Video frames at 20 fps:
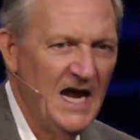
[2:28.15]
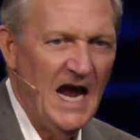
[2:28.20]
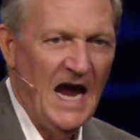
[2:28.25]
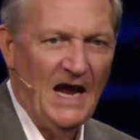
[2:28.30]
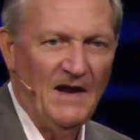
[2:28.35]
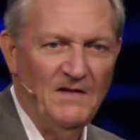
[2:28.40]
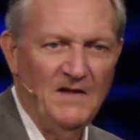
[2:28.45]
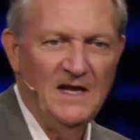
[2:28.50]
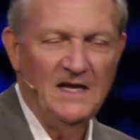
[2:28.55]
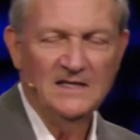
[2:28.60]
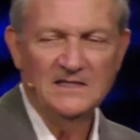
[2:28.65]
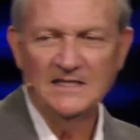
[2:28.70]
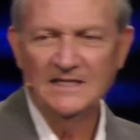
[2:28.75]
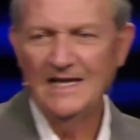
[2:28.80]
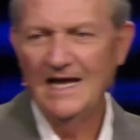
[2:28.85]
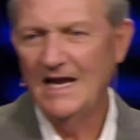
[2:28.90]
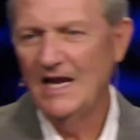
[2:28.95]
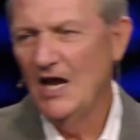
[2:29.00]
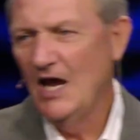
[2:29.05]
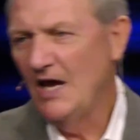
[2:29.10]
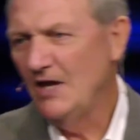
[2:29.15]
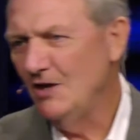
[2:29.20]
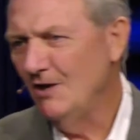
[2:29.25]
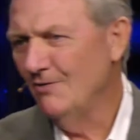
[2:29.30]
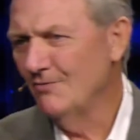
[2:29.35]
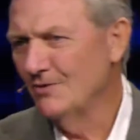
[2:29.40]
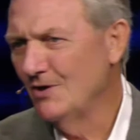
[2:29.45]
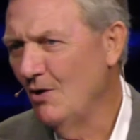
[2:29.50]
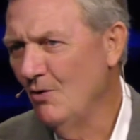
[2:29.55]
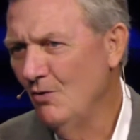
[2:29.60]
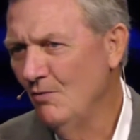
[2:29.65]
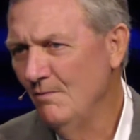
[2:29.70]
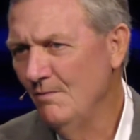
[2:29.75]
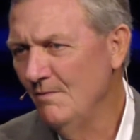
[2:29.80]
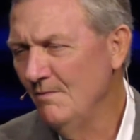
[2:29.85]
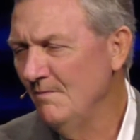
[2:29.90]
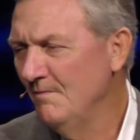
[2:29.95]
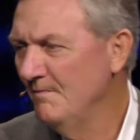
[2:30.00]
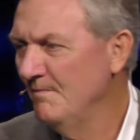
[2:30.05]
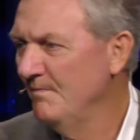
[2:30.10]
and this and that. You don't know them.
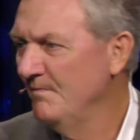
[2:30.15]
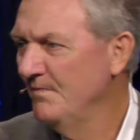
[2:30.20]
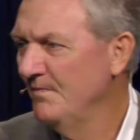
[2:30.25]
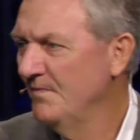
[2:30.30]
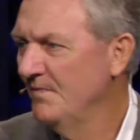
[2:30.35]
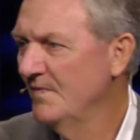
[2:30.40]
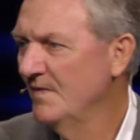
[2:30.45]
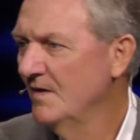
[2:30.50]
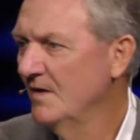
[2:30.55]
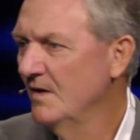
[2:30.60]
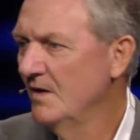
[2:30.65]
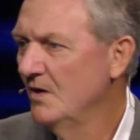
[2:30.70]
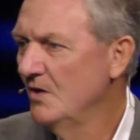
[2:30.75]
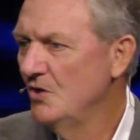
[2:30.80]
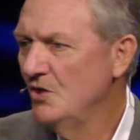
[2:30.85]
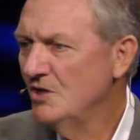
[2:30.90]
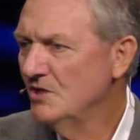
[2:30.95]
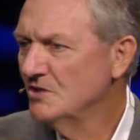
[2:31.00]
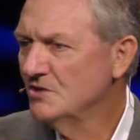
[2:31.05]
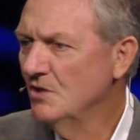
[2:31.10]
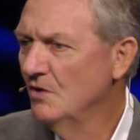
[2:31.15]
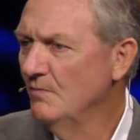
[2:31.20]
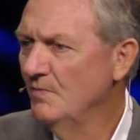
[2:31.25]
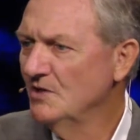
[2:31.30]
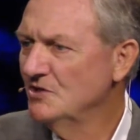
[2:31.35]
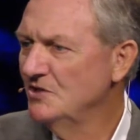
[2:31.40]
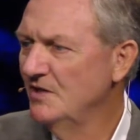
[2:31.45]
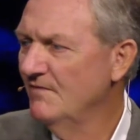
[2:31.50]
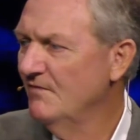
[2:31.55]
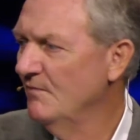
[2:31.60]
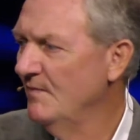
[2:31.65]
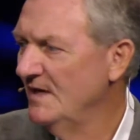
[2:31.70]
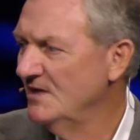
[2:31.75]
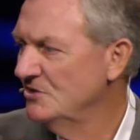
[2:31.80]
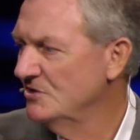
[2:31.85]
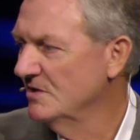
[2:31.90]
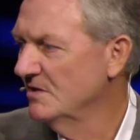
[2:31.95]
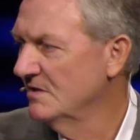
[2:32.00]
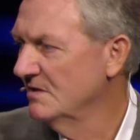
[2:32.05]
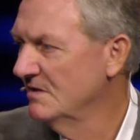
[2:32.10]
You just know a bunch of
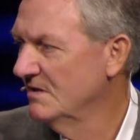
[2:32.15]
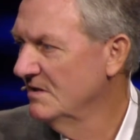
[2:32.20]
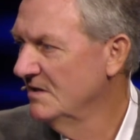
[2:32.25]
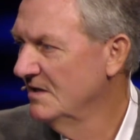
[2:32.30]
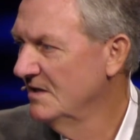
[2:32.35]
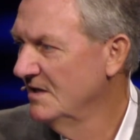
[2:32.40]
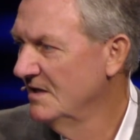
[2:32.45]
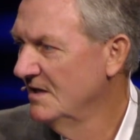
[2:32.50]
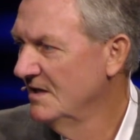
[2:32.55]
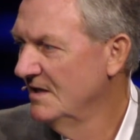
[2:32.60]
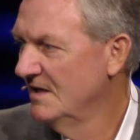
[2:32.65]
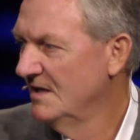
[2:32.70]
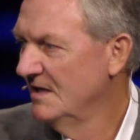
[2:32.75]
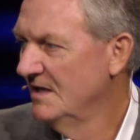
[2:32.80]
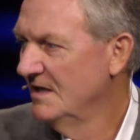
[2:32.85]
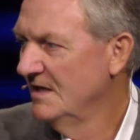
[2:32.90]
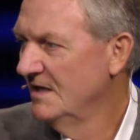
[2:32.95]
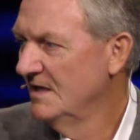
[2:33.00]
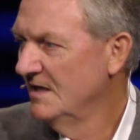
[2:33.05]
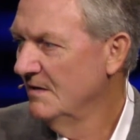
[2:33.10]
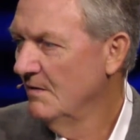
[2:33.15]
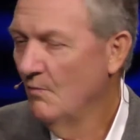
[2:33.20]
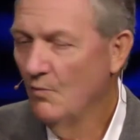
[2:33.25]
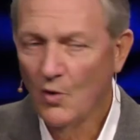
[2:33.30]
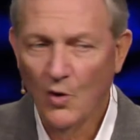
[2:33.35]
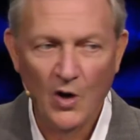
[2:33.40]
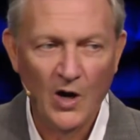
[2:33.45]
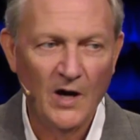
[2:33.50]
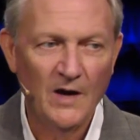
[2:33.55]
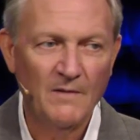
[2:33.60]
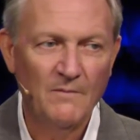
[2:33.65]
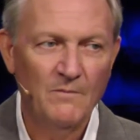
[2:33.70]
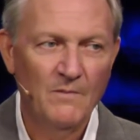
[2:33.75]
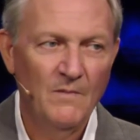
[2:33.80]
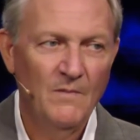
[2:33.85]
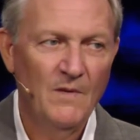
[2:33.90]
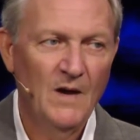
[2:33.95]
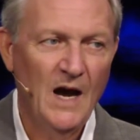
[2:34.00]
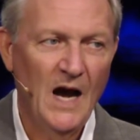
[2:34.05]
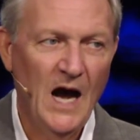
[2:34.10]
information. Boy,
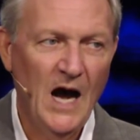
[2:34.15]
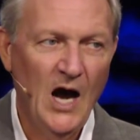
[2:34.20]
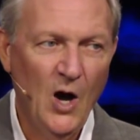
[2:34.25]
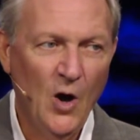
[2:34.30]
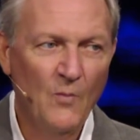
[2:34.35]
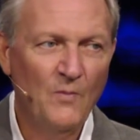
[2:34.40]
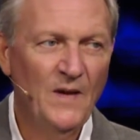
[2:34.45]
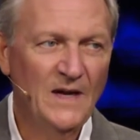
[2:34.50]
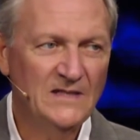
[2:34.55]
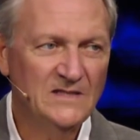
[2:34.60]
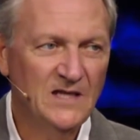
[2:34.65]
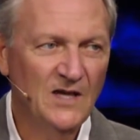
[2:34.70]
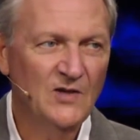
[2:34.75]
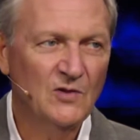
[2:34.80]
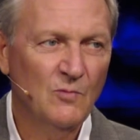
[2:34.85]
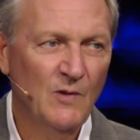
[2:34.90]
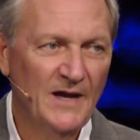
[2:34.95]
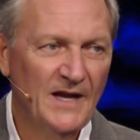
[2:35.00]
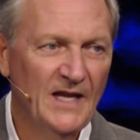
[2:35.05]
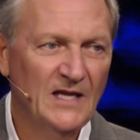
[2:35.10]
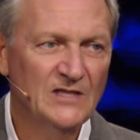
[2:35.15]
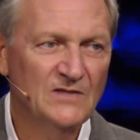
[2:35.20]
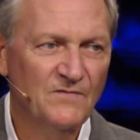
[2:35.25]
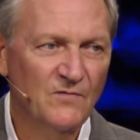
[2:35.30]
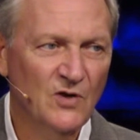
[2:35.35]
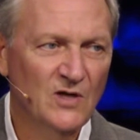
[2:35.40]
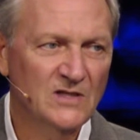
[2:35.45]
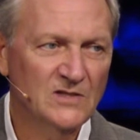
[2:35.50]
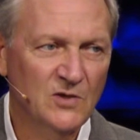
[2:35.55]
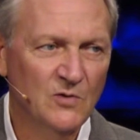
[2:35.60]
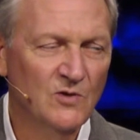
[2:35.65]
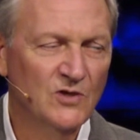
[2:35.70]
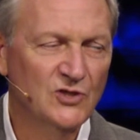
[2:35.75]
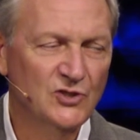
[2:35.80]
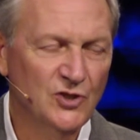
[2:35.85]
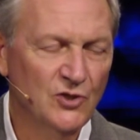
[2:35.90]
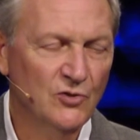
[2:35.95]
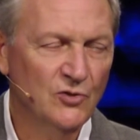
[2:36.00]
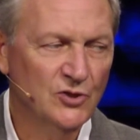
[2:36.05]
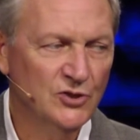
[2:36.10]
I hope that's not the way it is for us going to
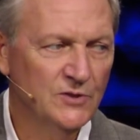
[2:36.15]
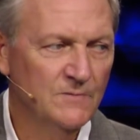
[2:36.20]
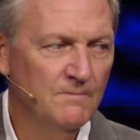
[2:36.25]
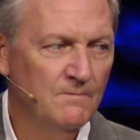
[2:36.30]
church.